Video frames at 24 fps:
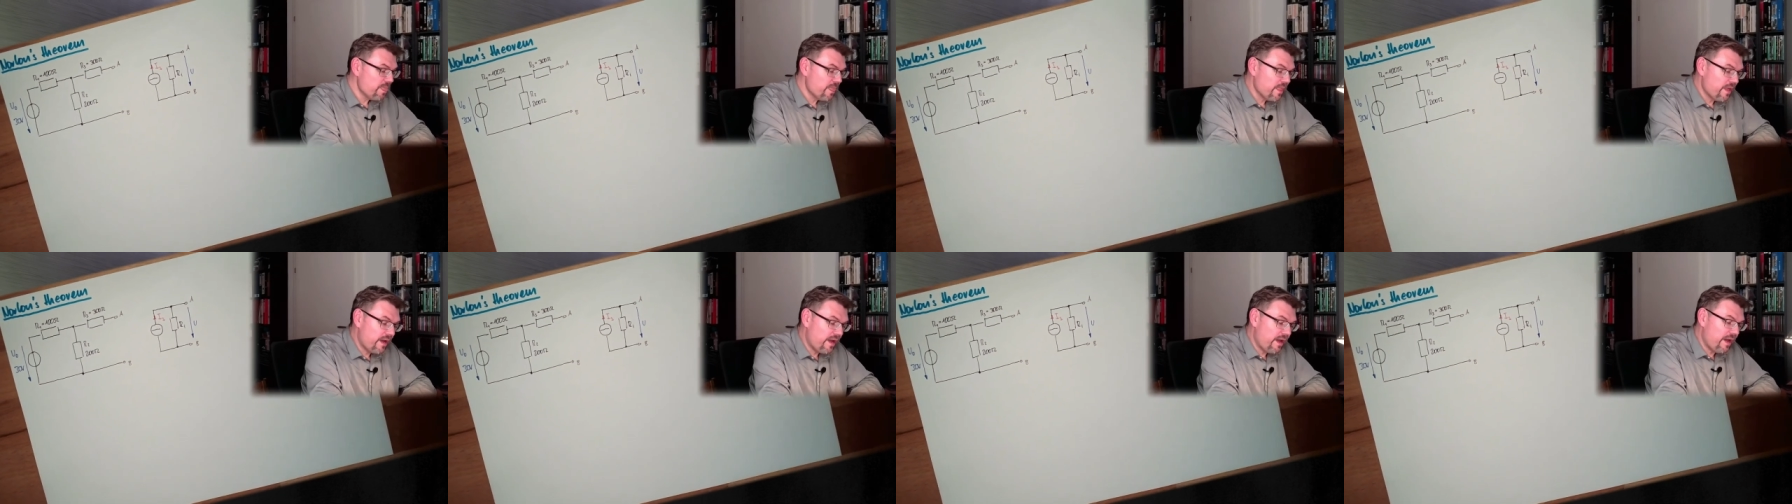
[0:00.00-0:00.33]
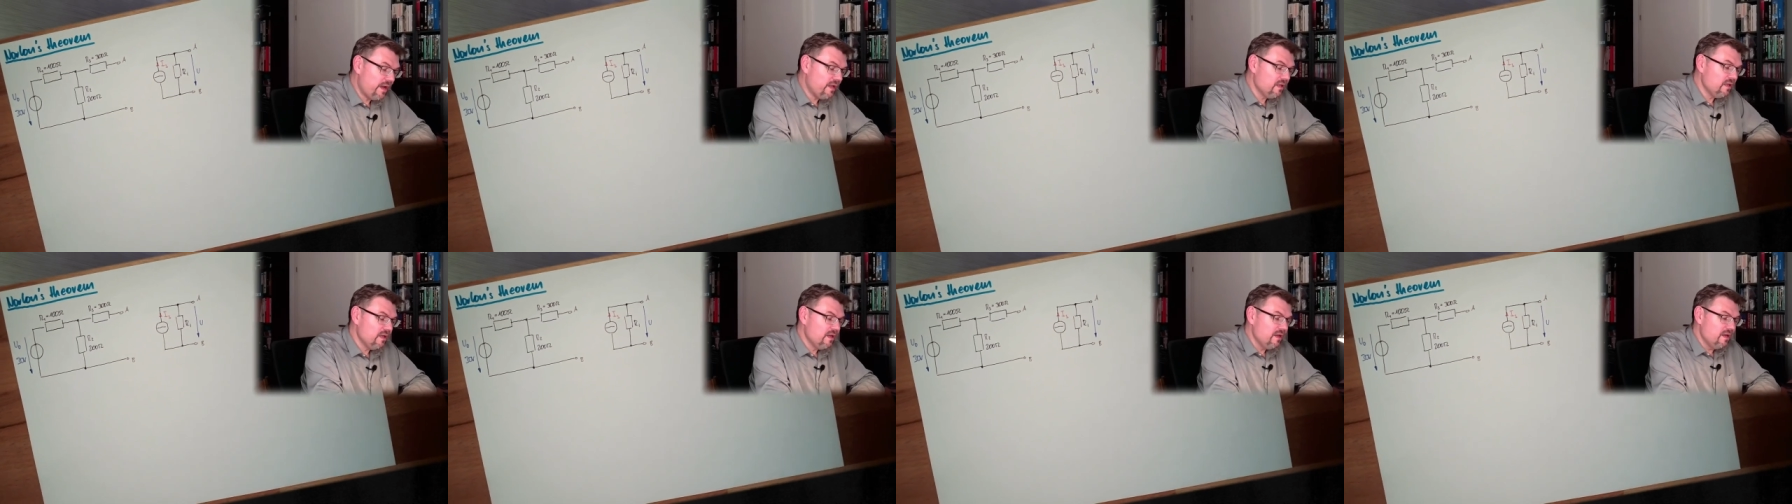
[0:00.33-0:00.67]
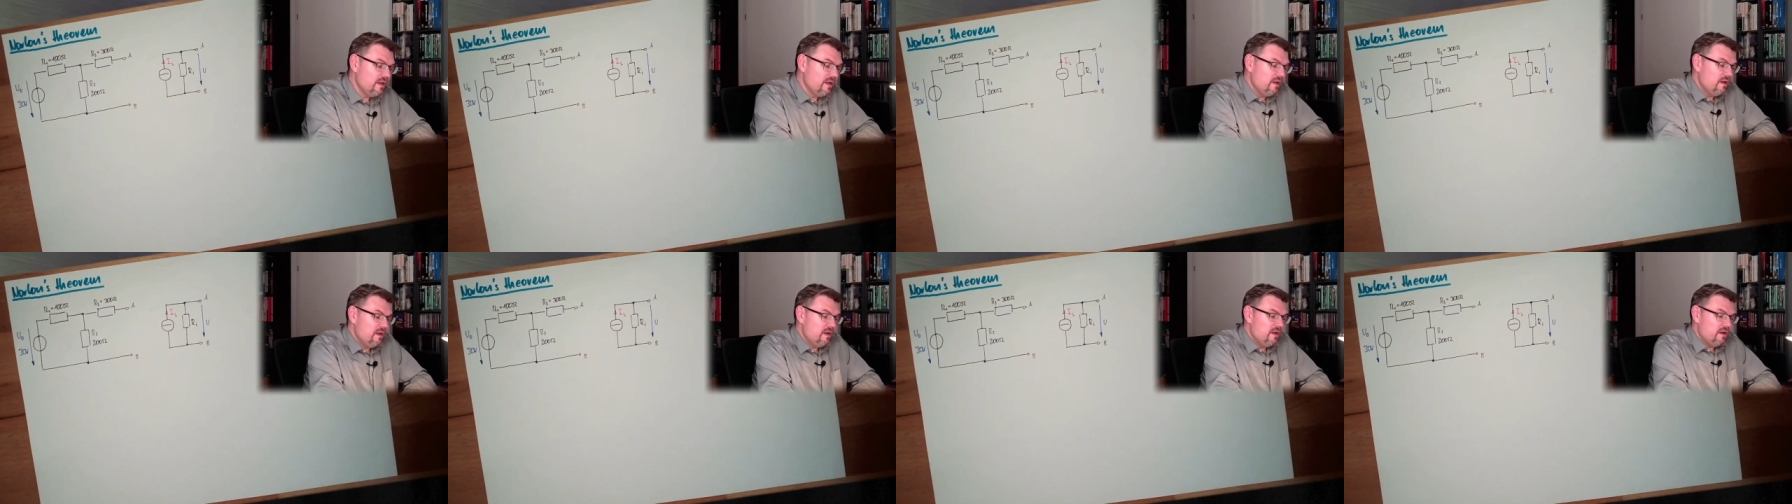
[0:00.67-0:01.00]
And
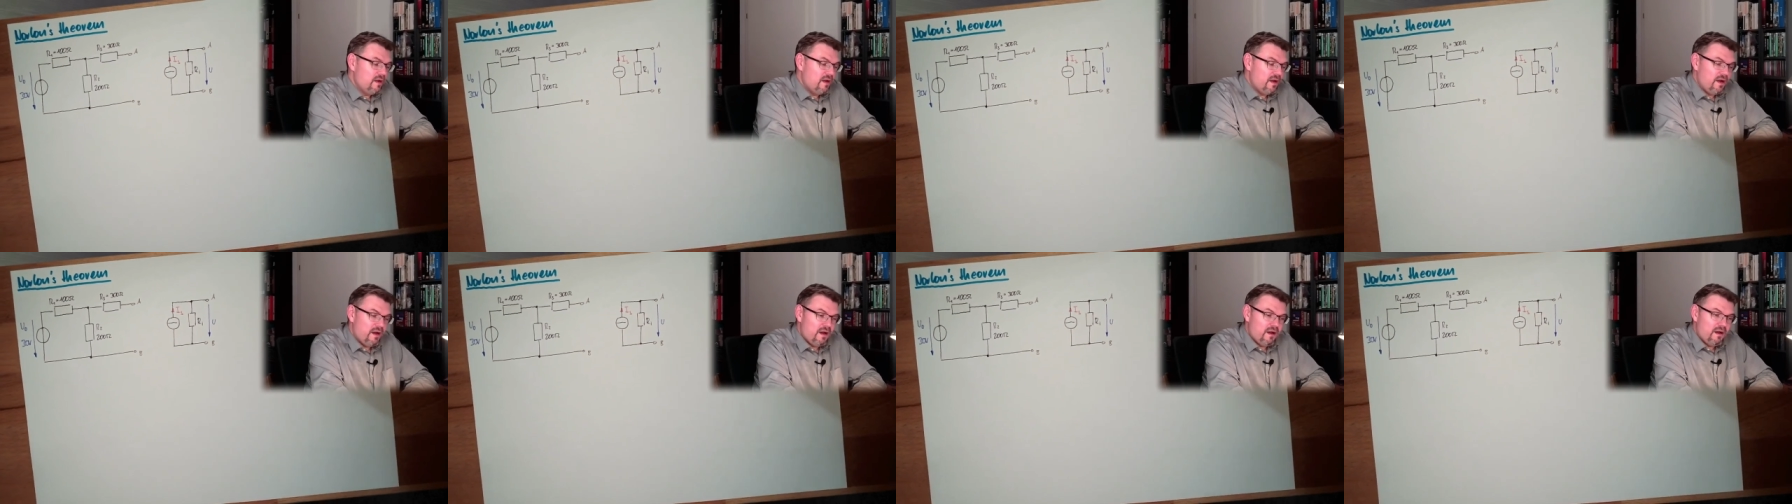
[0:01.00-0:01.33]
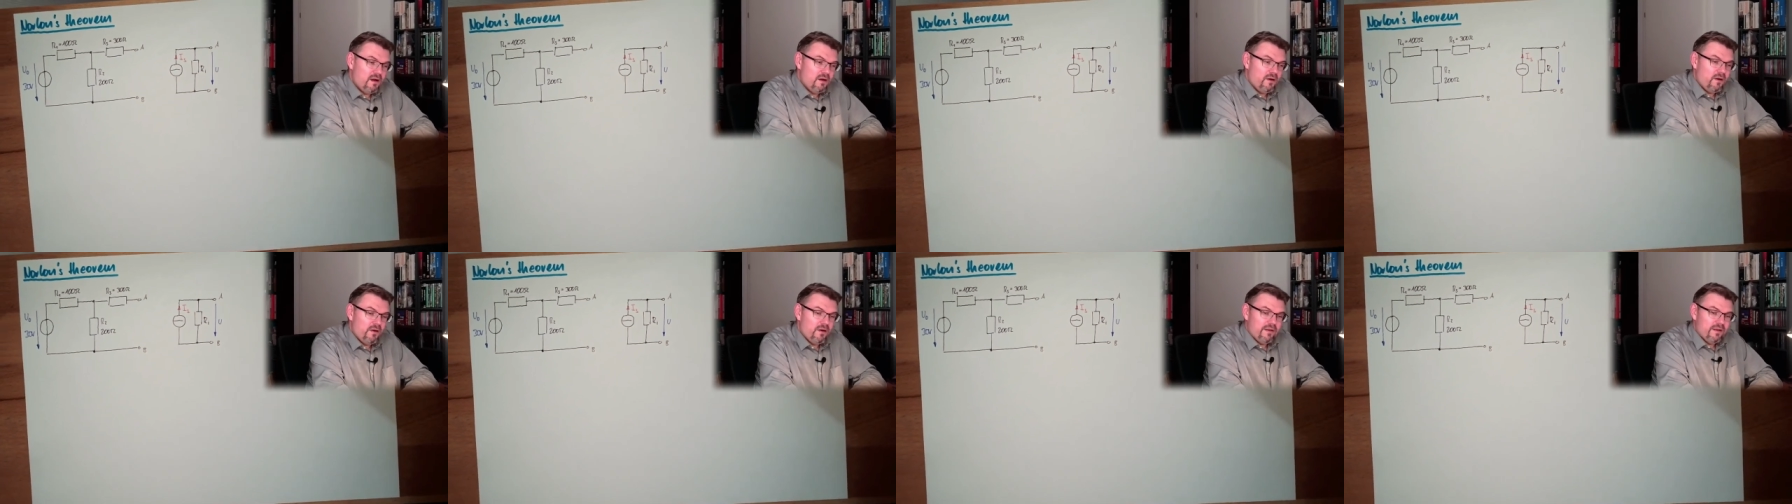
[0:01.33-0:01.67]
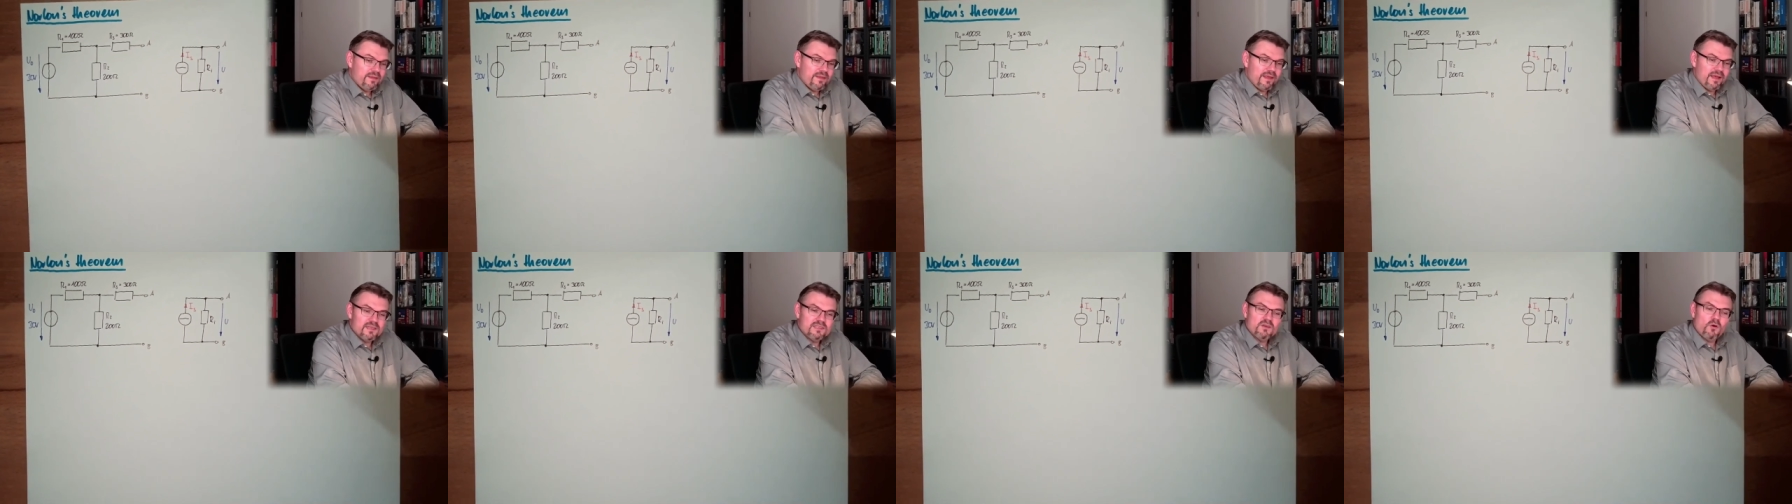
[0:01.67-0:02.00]

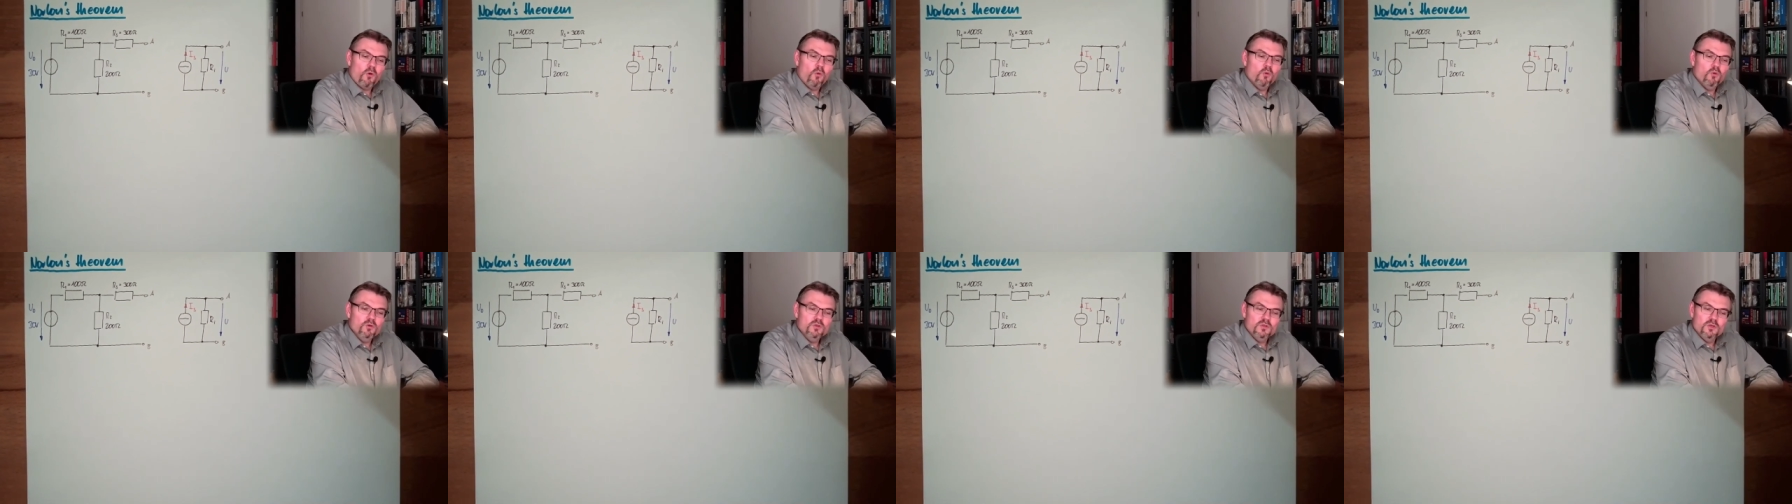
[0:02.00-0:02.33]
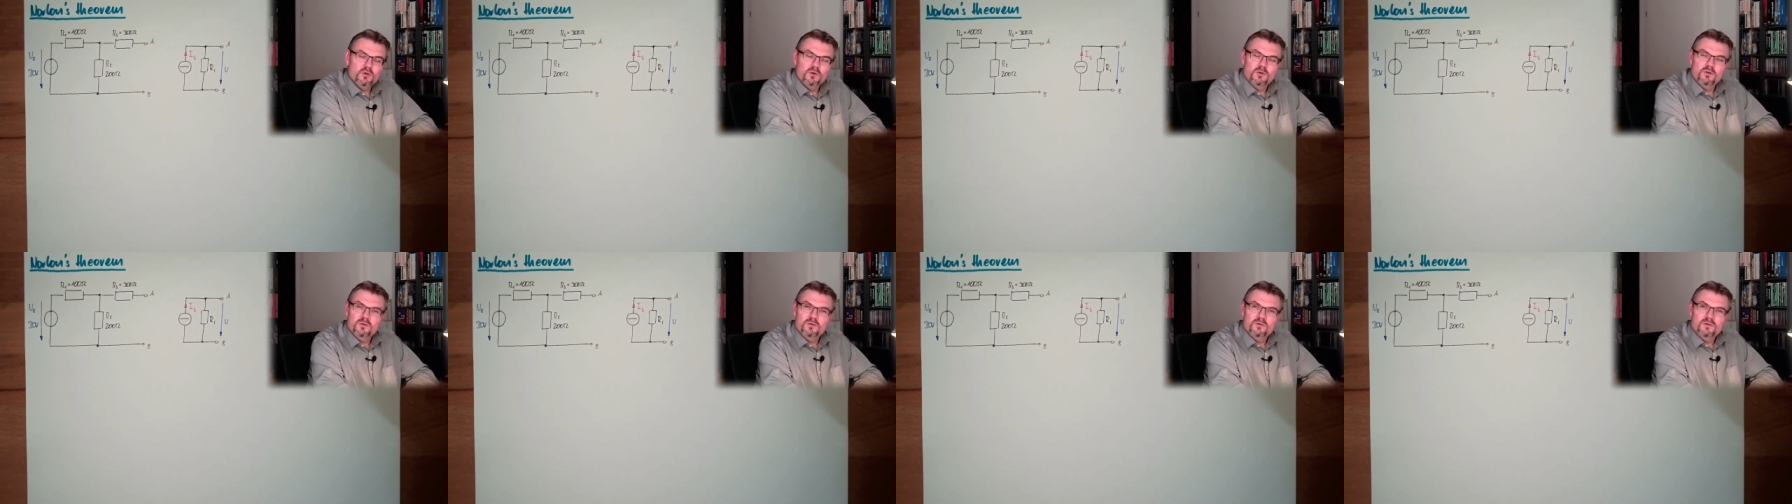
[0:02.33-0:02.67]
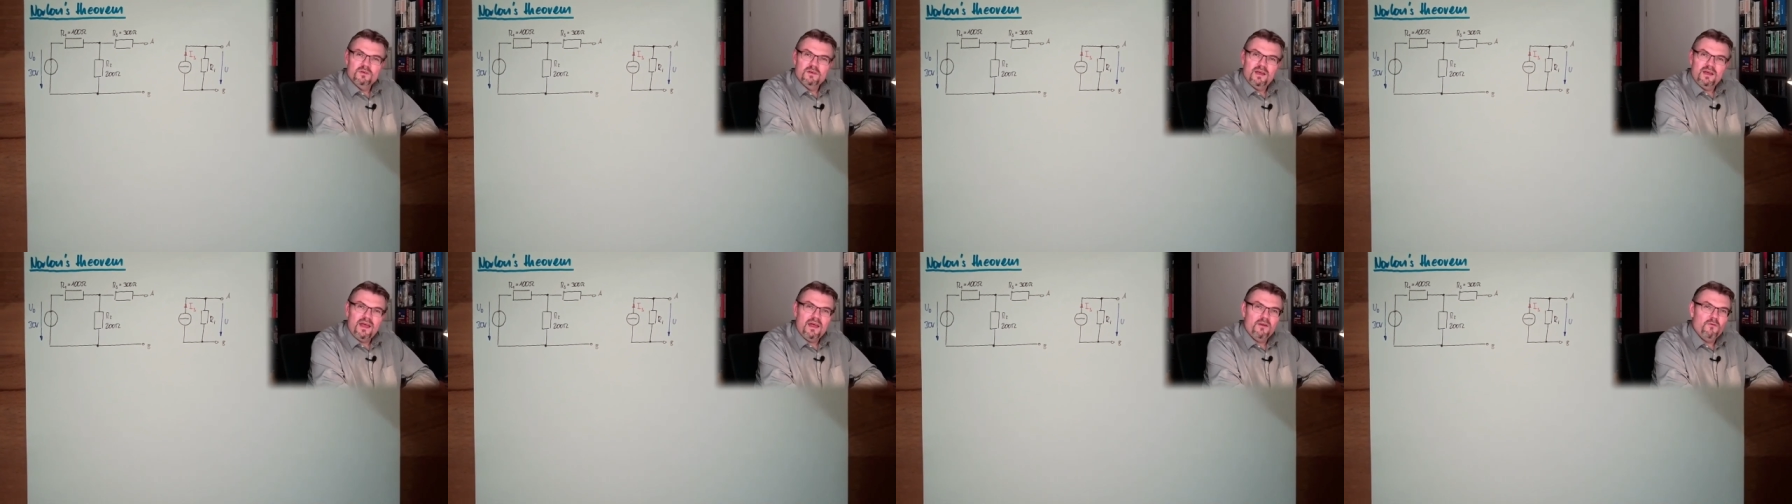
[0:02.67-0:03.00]
there's also
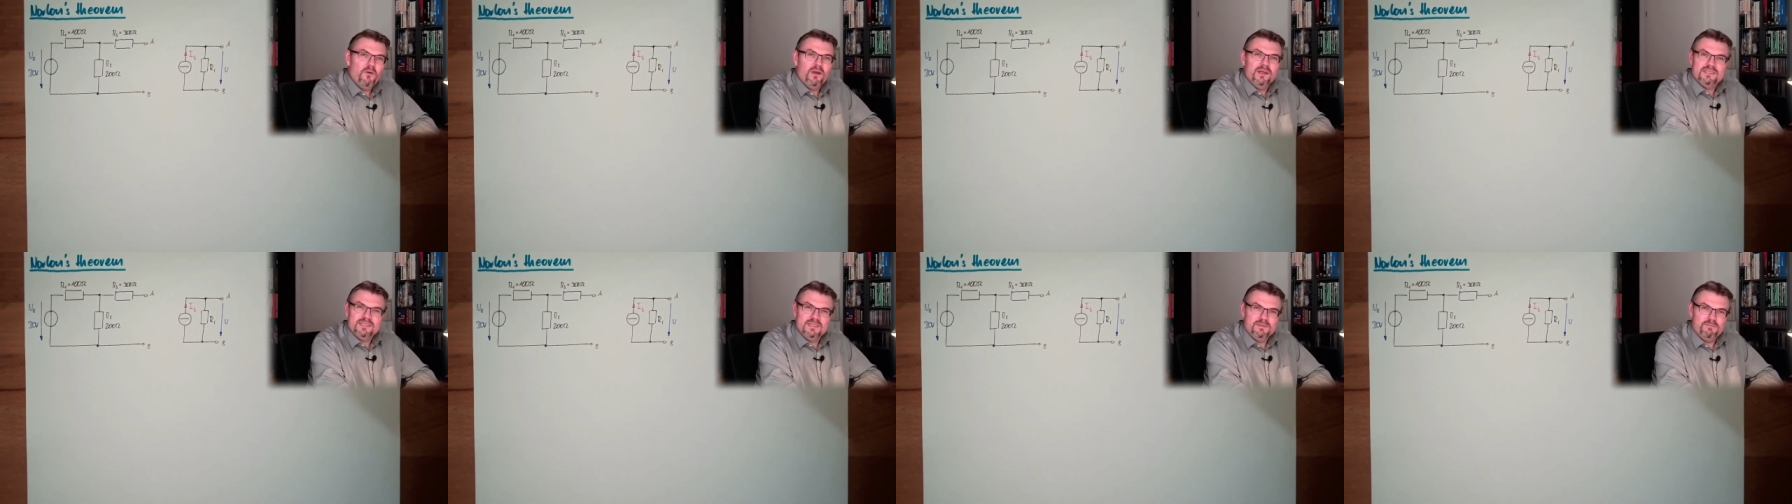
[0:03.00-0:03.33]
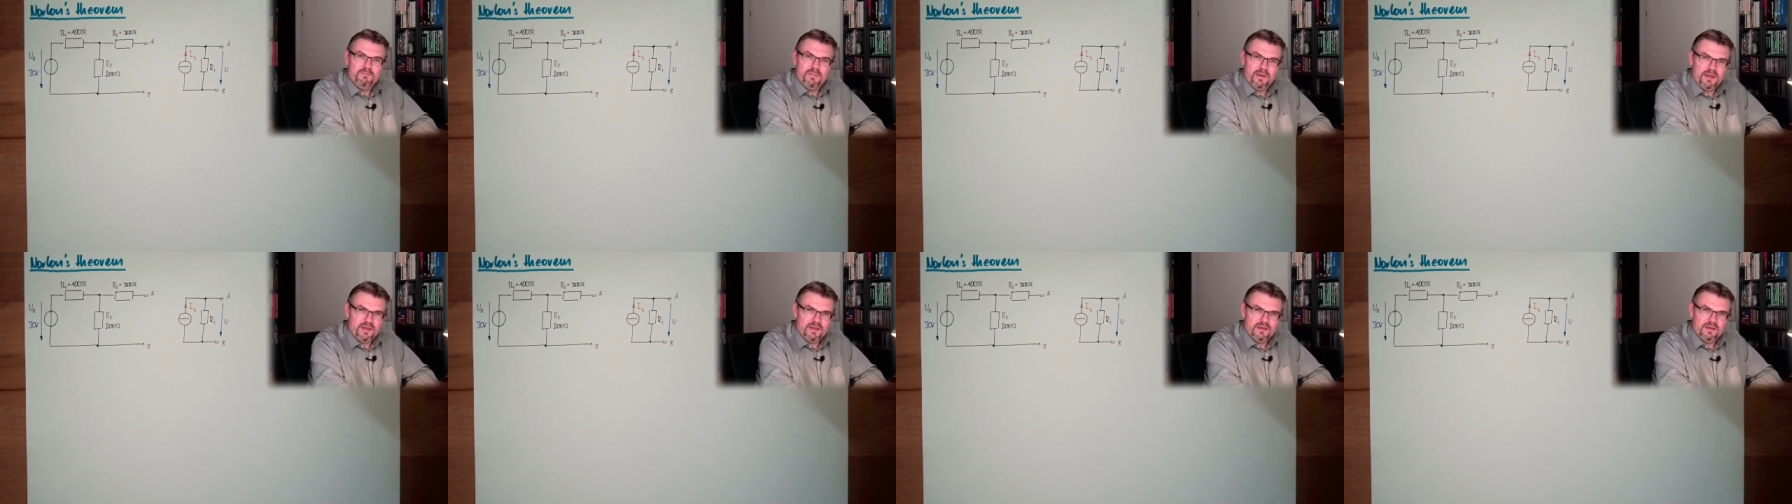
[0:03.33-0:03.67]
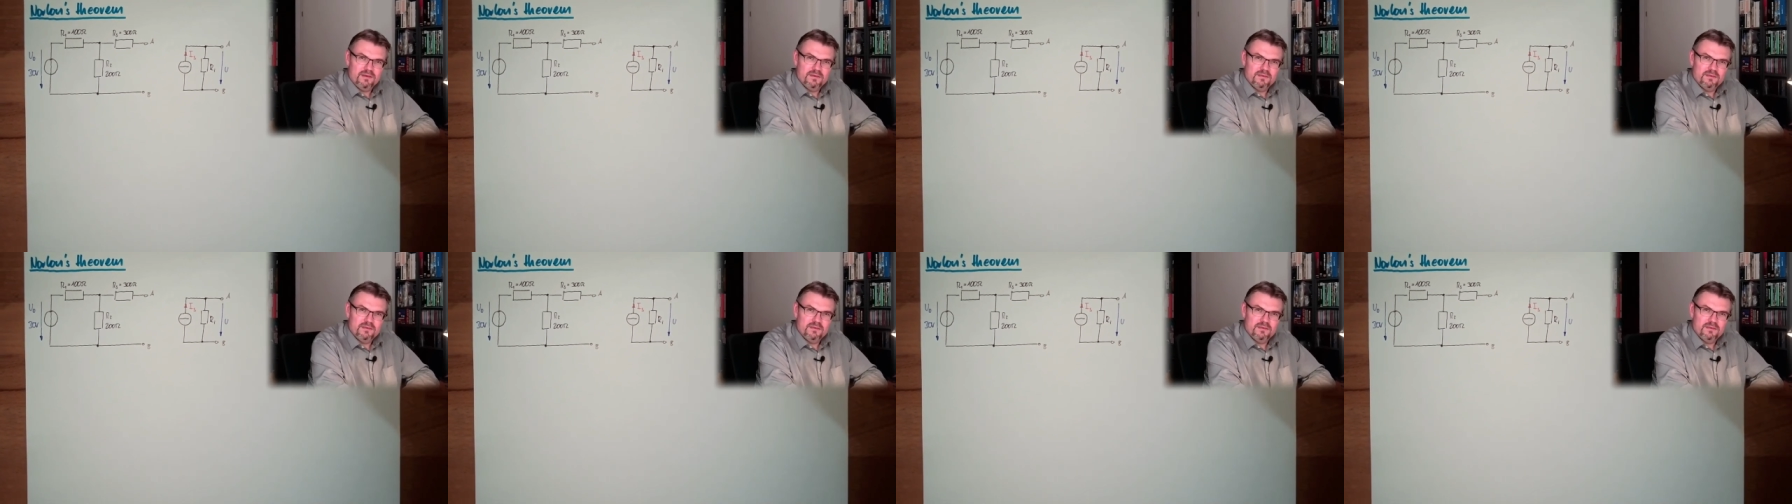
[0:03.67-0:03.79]
a recipe.